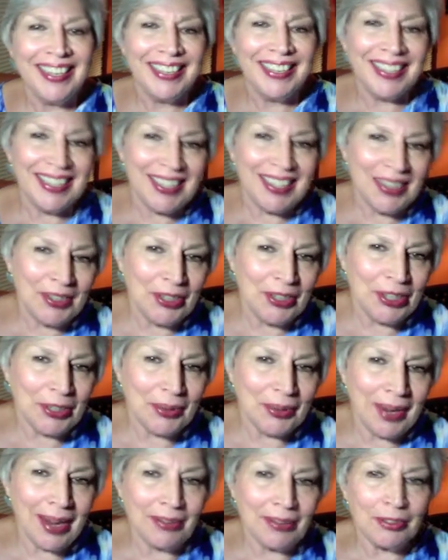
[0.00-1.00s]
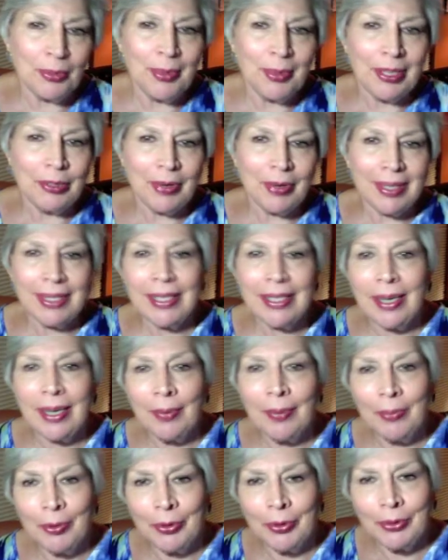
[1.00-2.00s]
You know, you don't have to be dressed up
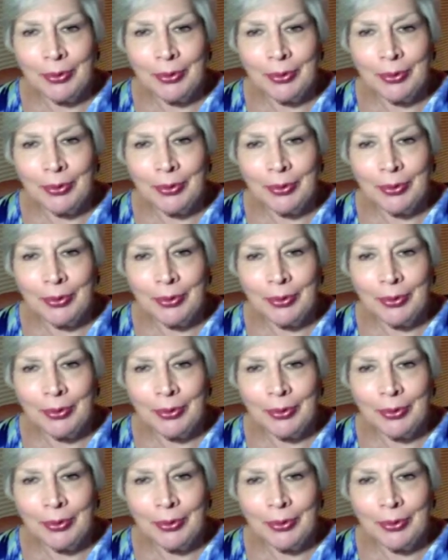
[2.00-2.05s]
or